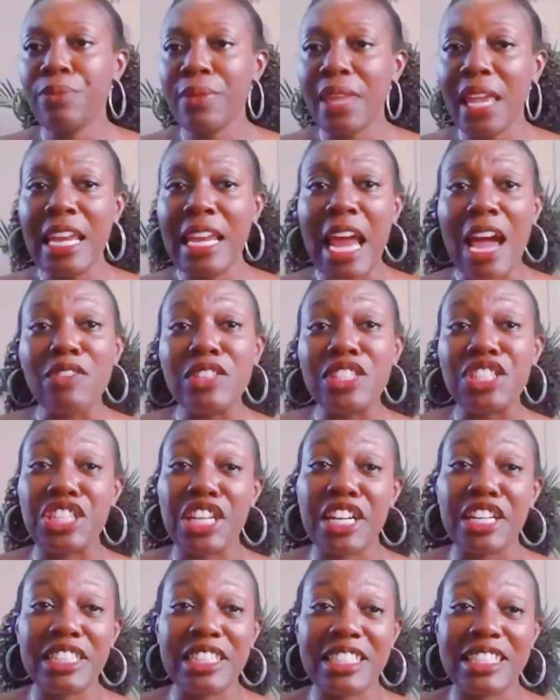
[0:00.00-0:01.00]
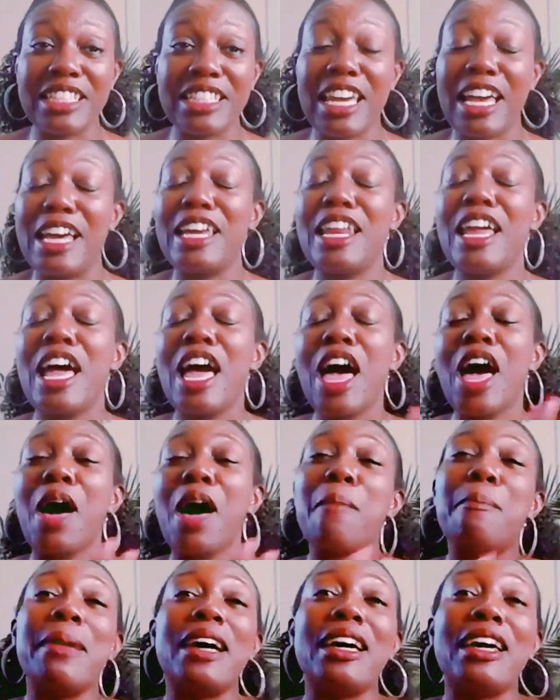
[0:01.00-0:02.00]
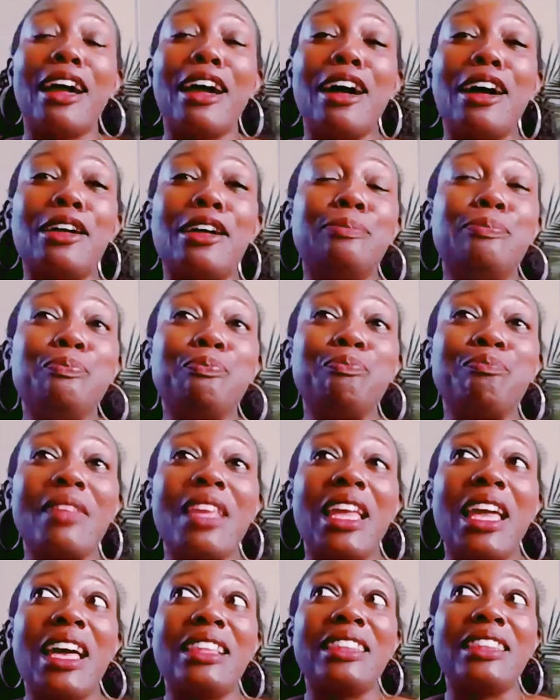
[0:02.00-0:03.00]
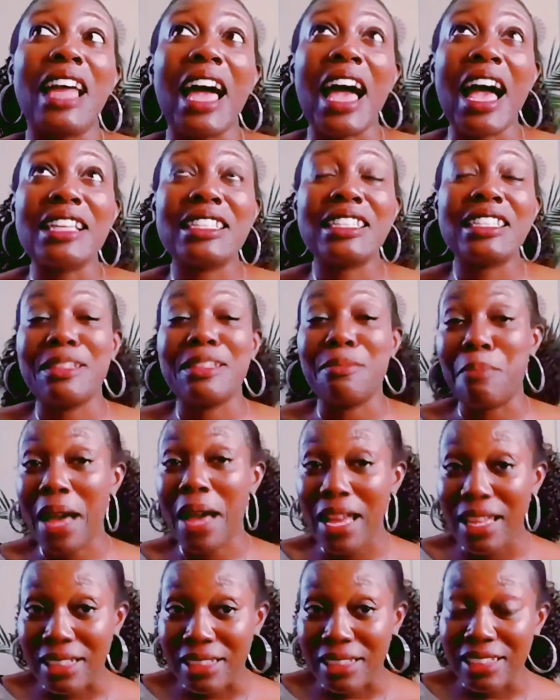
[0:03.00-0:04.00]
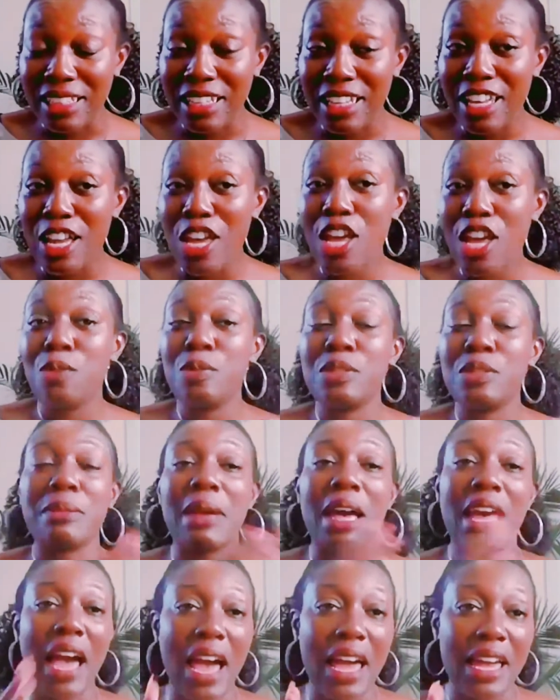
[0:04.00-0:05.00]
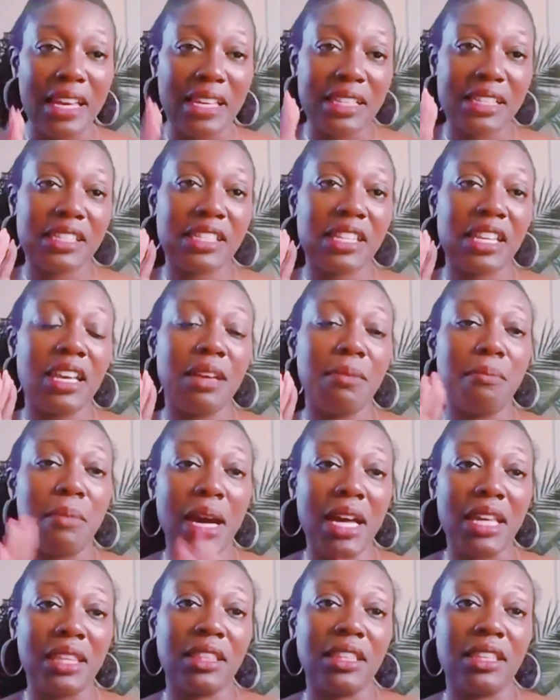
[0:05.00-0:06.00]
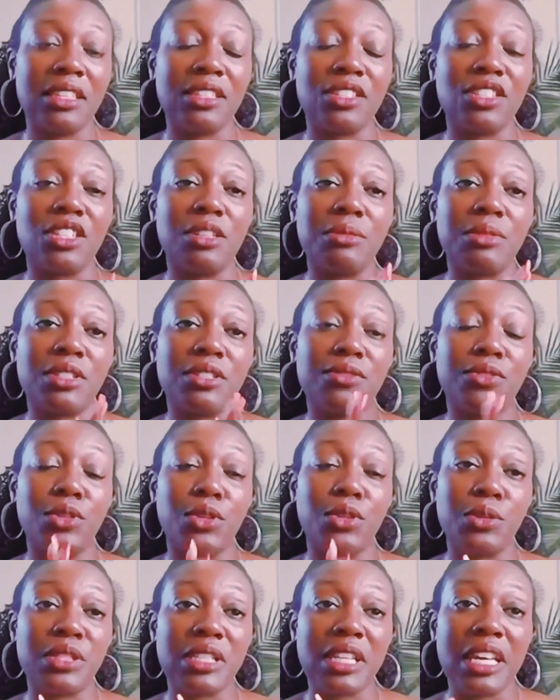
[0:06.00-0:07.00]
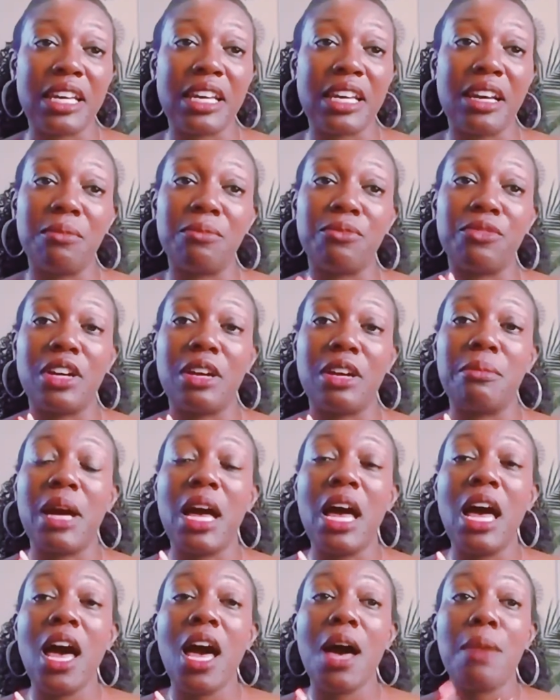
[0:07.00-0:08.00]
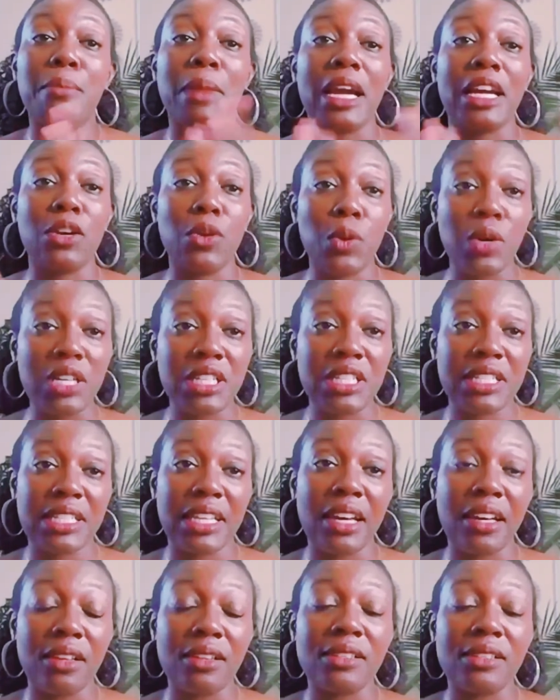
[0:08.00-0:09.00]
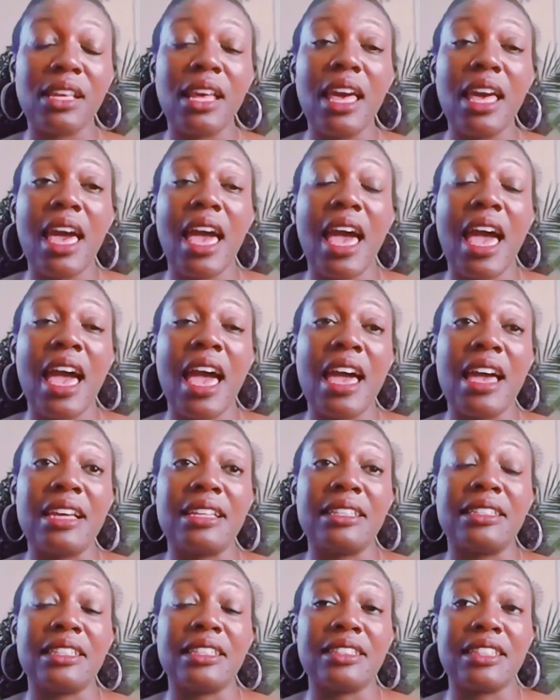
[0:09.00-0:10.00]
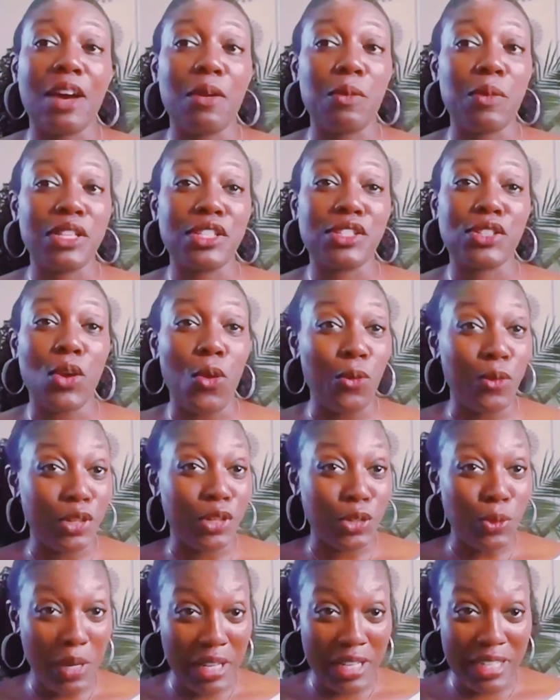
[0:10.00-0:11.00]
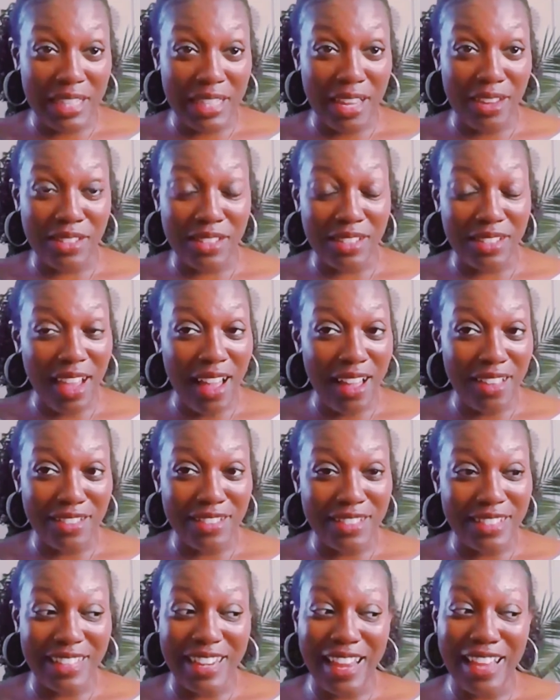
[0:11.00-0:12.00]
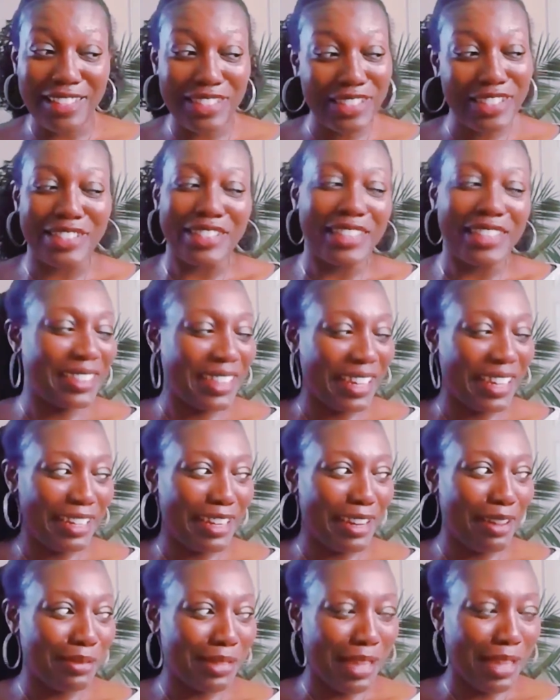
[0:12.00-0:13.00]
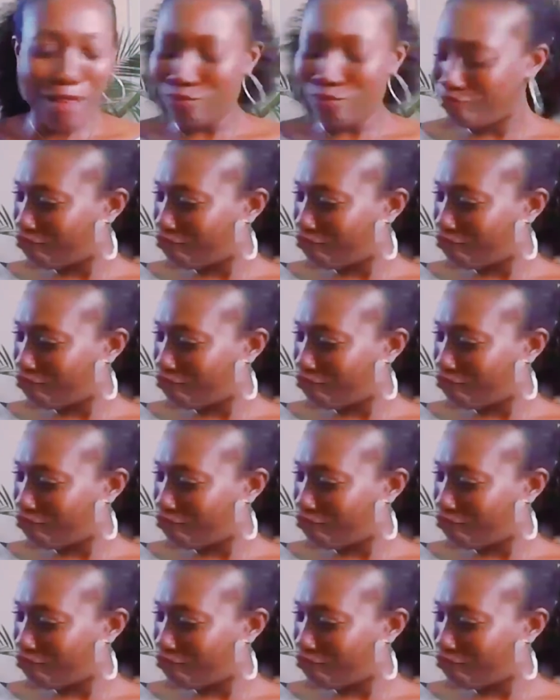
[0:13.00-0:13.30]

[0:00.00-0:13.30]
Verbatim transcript: and i haven't shared this yet but um last month was my highest month in terms of gross income from my course sales and that was over $20,000. And I just looked at it and I was like,